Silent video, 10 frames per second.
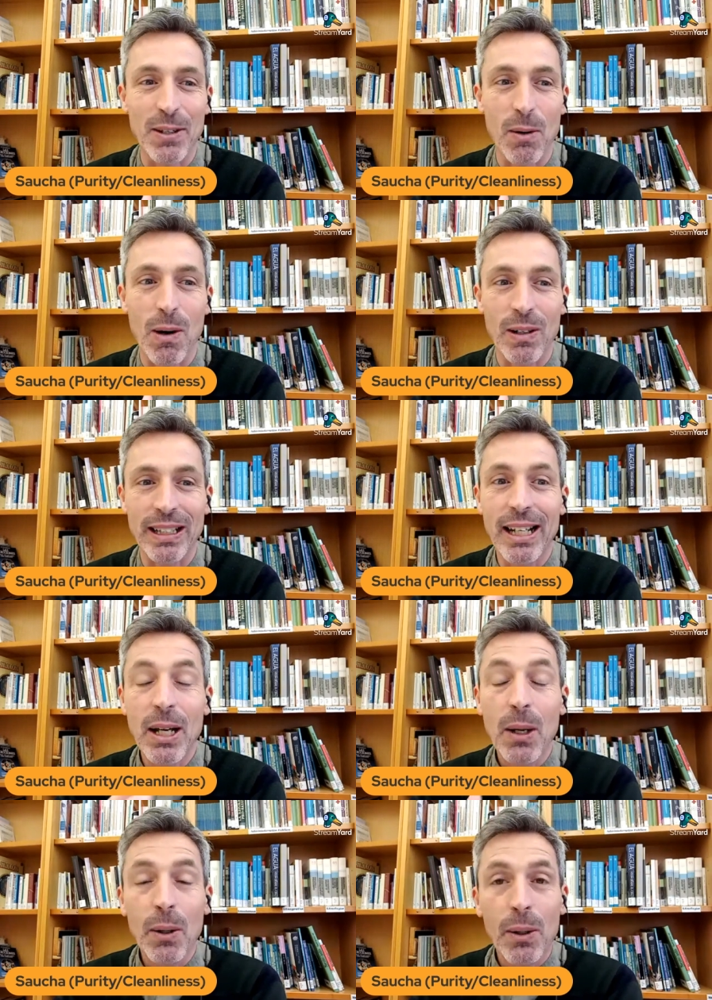so on
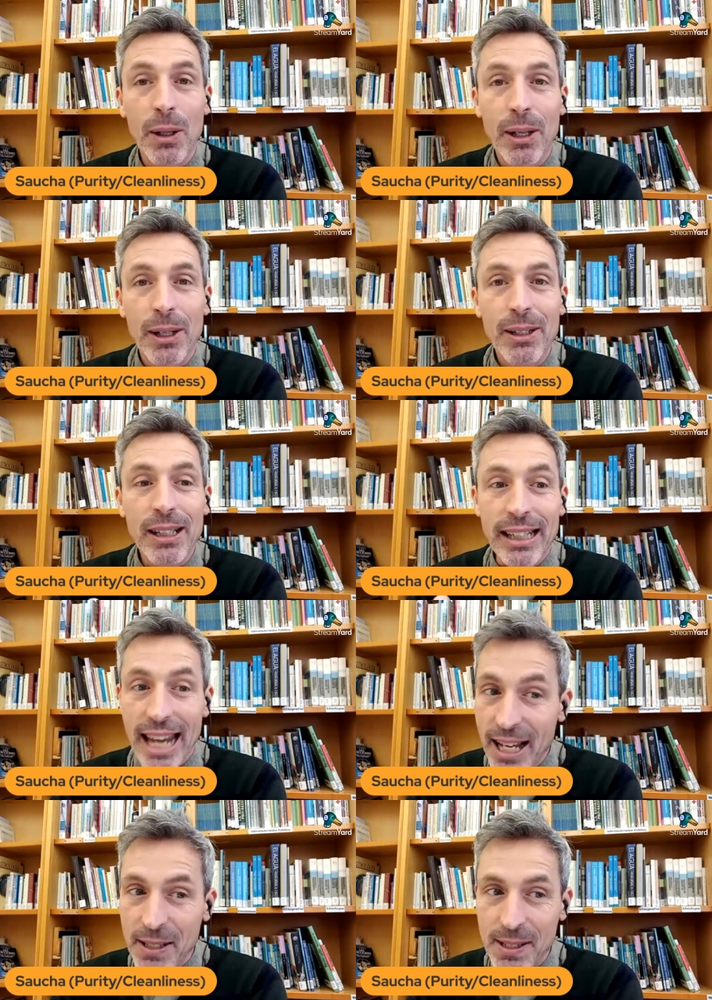
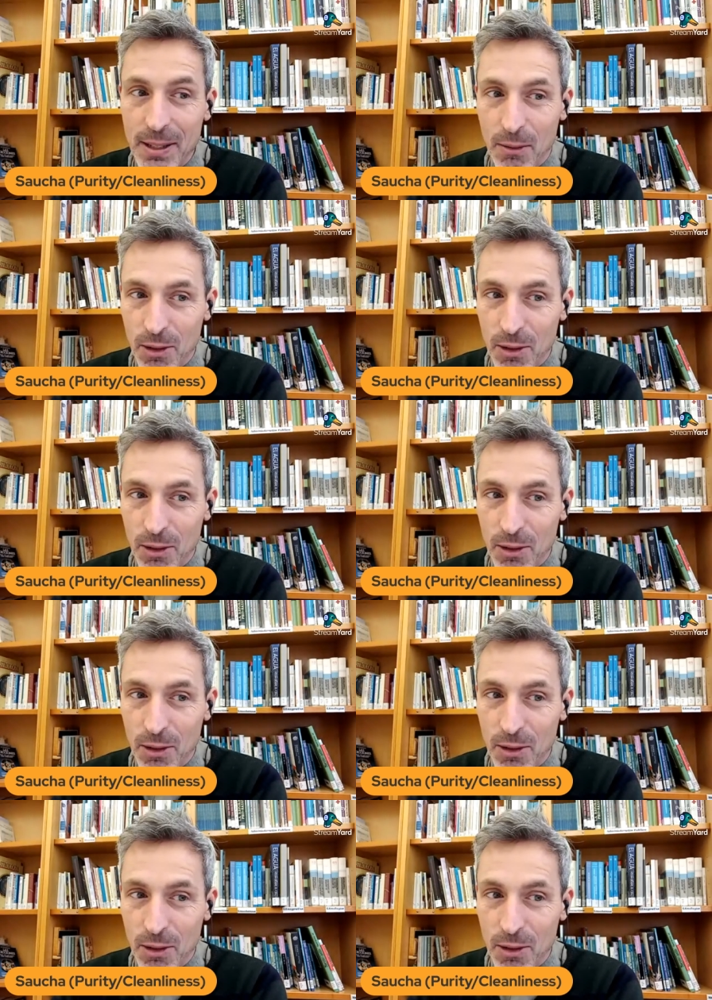yes of